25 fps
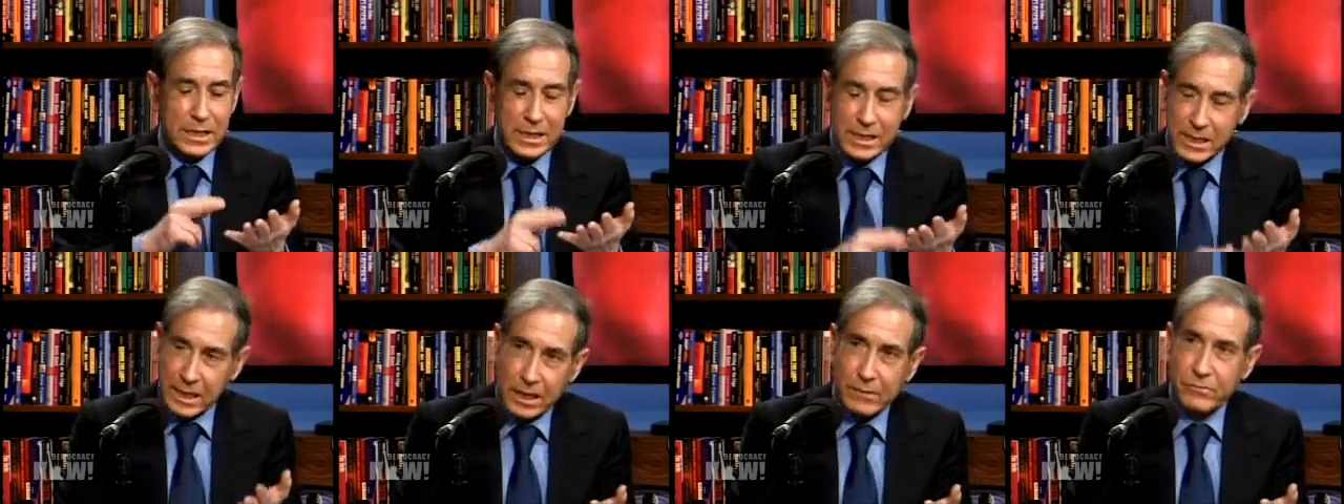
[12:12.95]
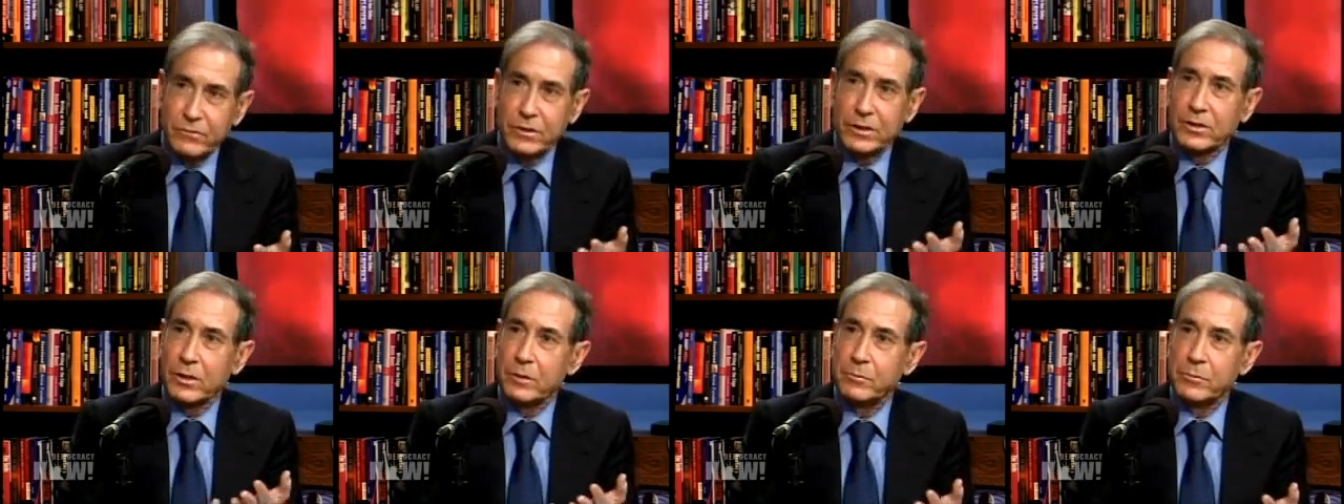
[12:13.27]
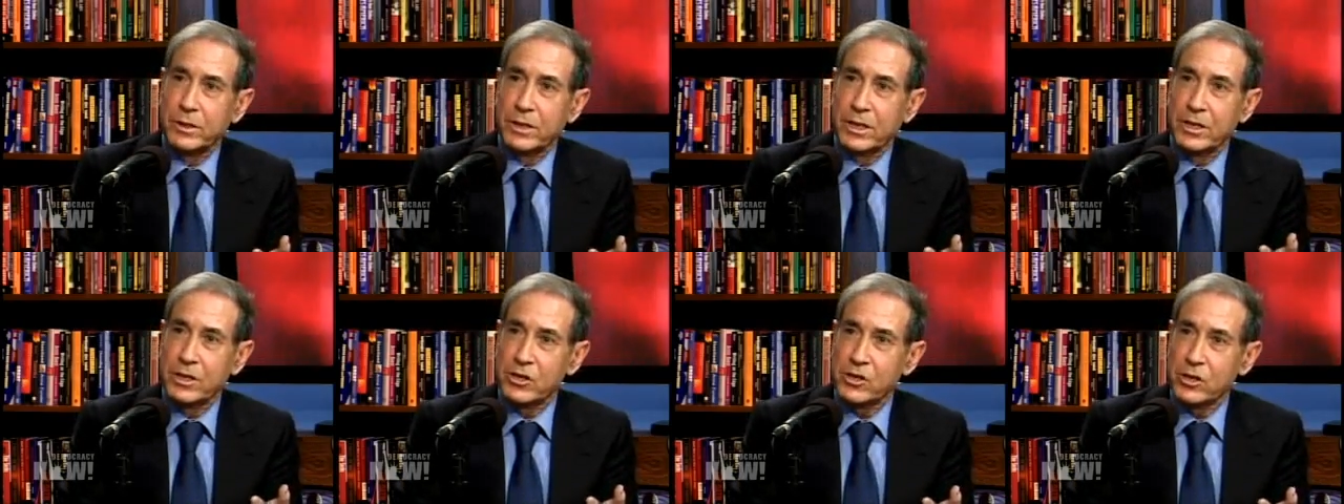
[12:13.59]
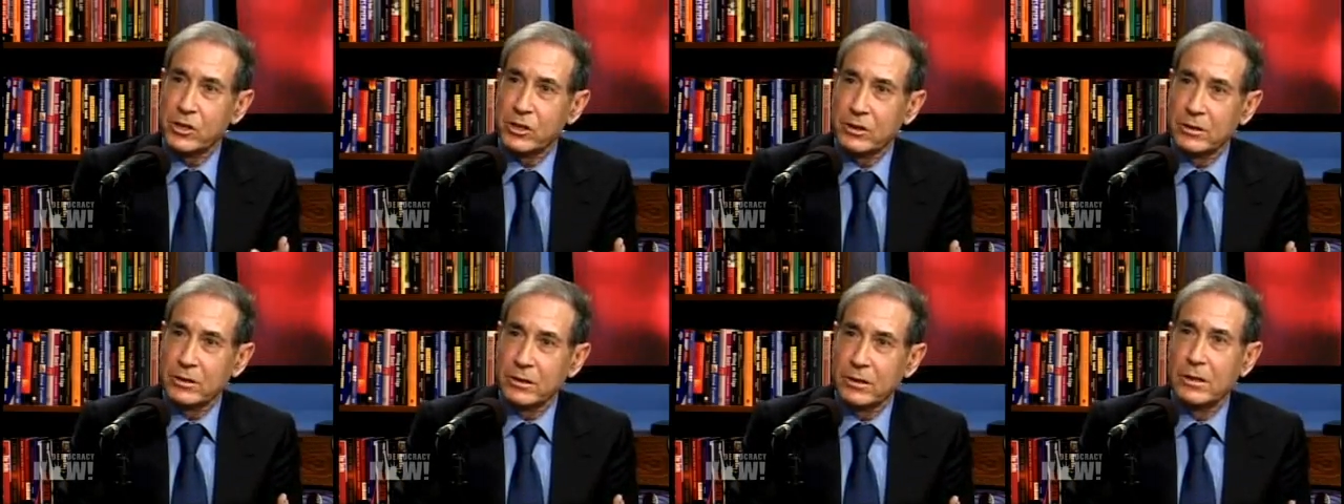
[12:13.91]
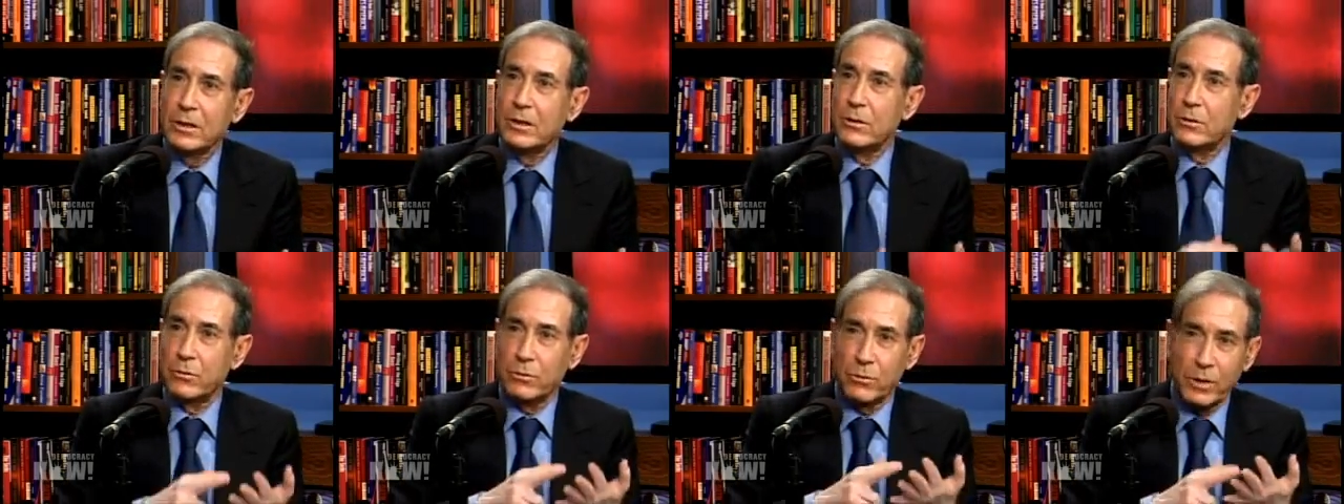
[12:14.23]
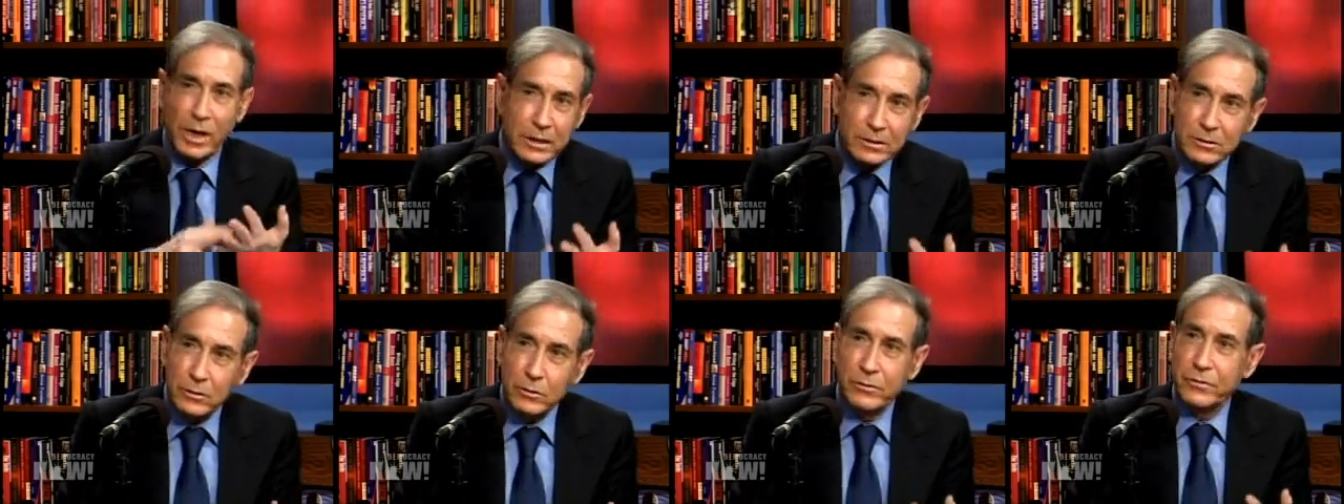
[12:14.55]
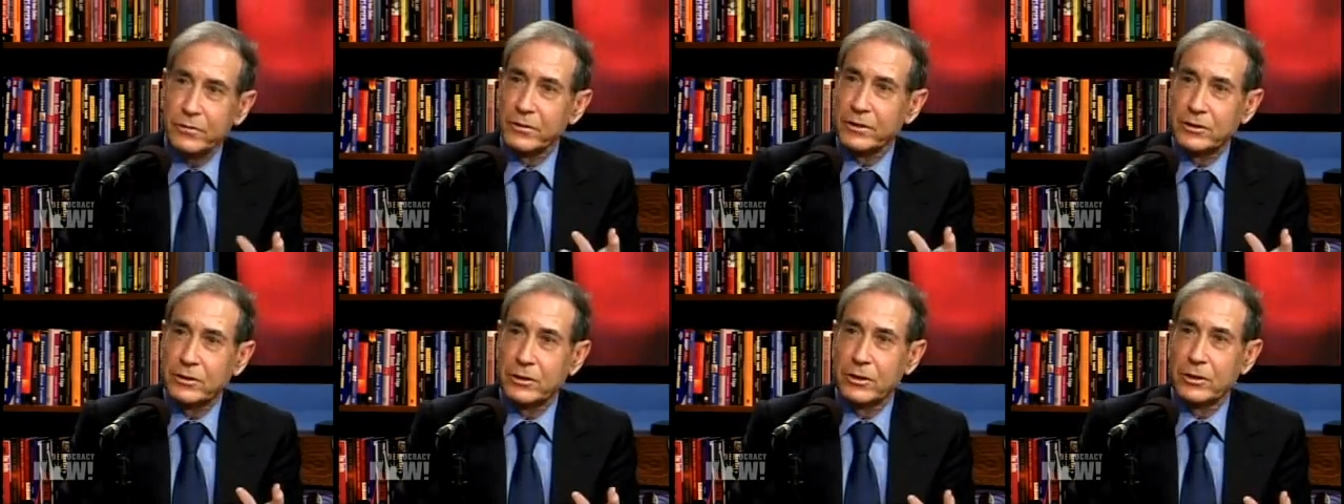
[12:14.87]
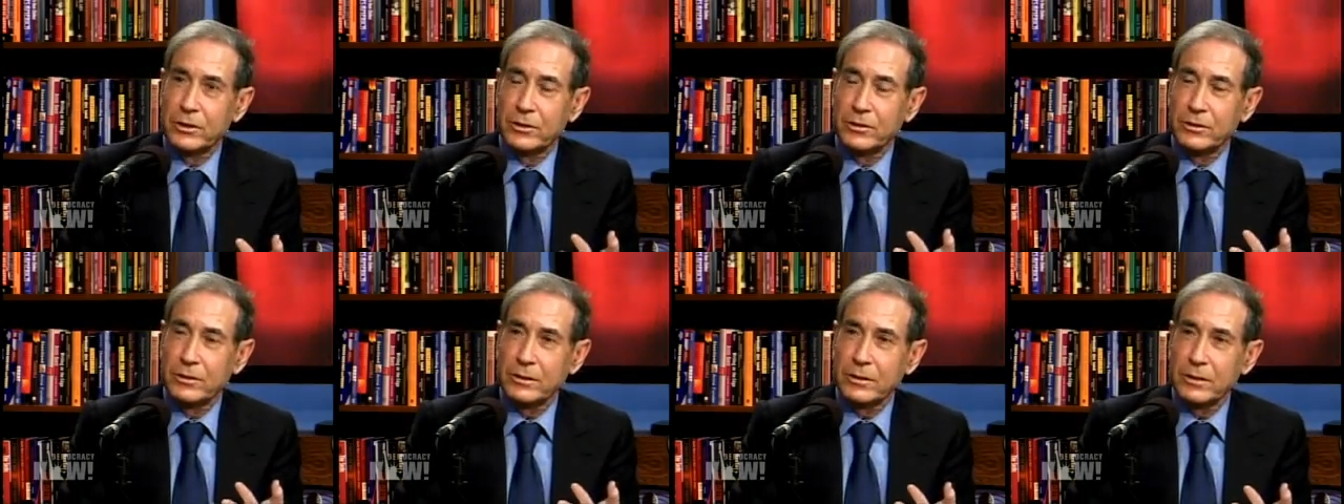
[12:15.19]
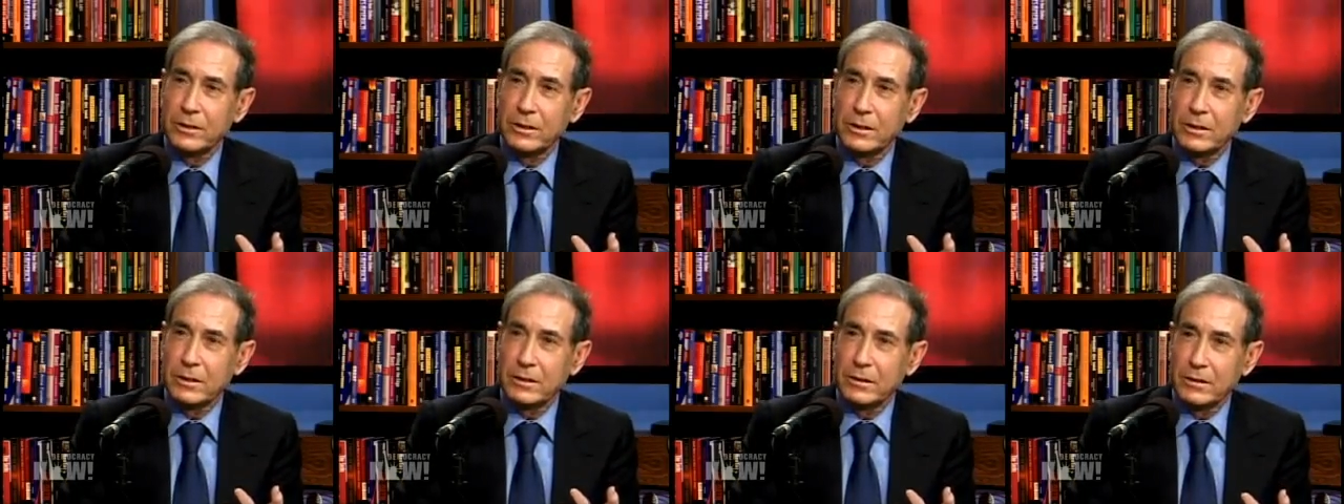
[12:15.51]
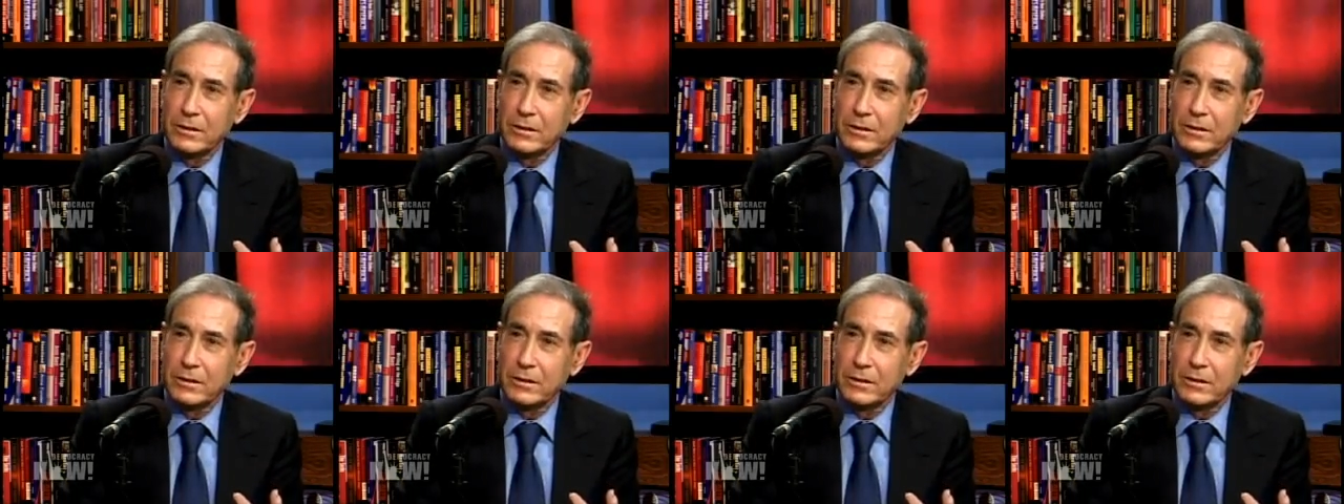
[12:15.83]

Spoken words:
self-determination, right of return,